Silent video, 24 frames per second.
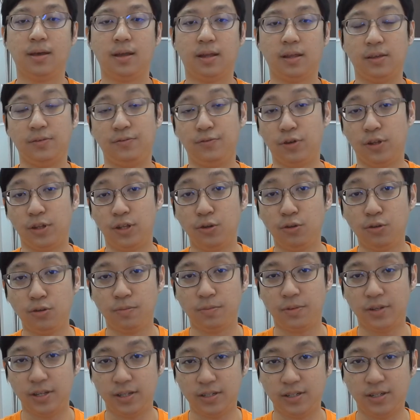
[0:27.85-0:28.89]
And if you're new
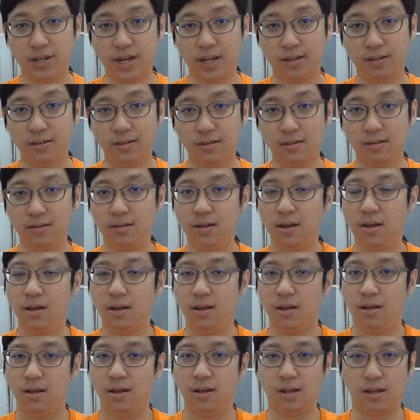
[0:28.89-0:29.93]
to this channel,
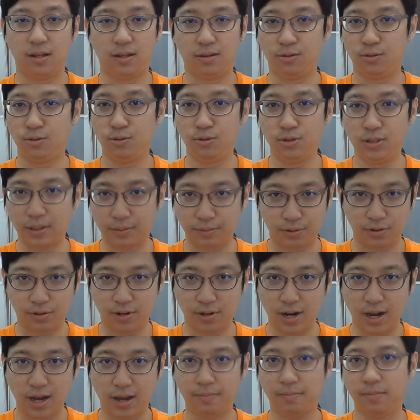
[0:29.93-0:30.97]
do
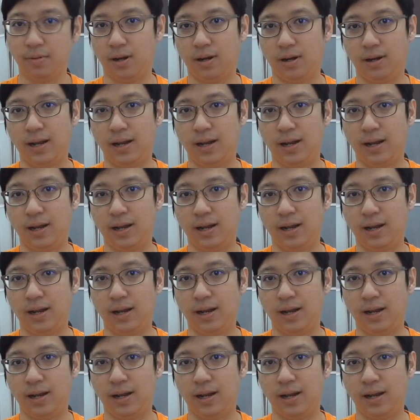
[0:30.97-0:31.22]
subscribe,